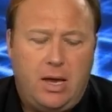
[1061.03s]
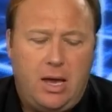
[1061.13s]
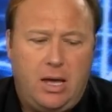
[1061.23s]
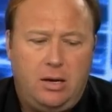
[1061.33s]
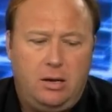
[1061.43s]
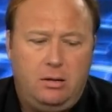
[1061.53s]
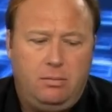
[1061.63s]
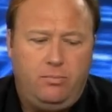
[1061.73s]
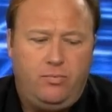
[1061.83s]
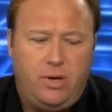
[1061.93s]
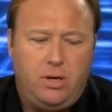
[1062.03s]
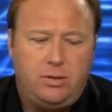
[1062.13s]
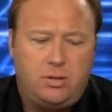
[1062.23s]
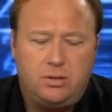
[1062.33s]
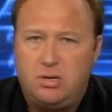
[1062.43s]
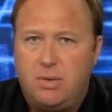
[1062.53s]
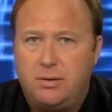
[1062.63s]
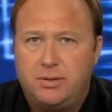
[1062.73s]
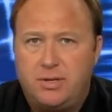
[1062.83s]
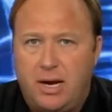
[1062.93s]
and the system
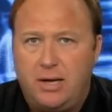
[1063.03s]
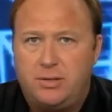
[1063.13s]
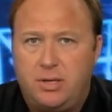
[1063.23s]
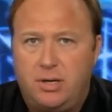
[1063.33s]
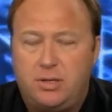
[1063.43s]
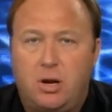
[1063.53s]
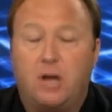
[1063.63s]
understands this.